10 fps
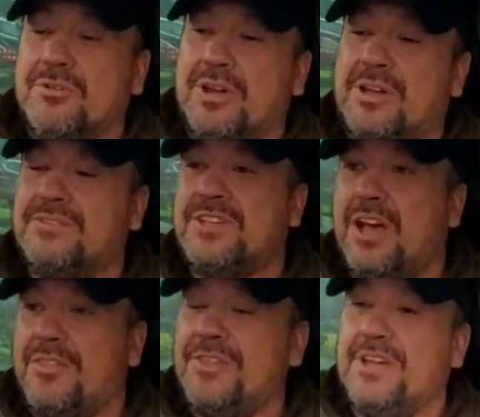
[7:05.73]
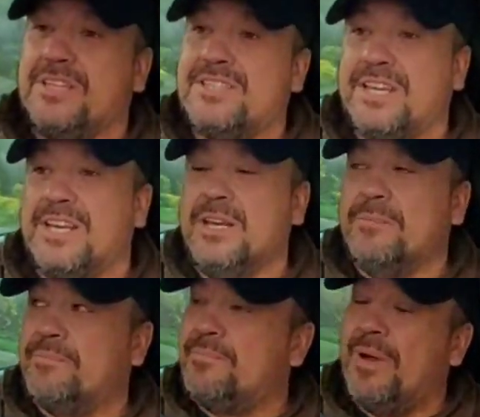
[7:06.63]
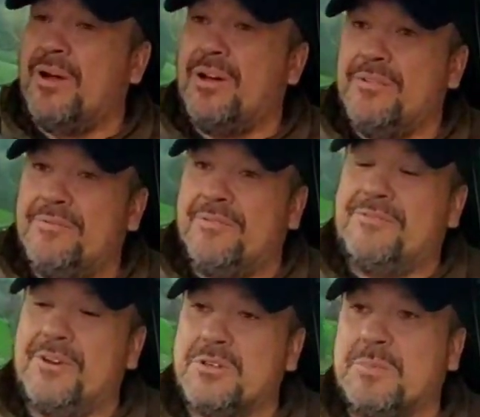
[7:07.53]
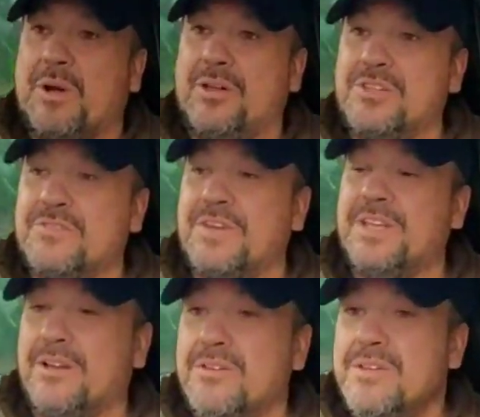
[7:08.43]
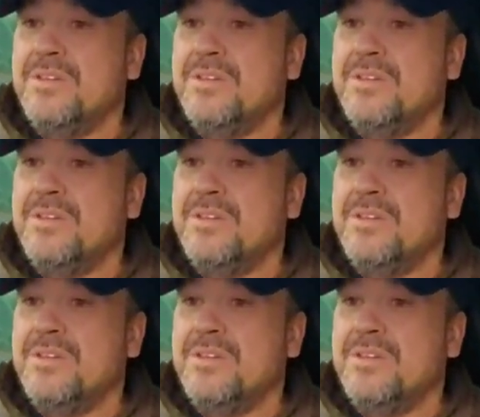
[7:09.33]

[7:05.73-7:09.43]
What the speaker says: Like I've said, I think I said it in the first part of this video.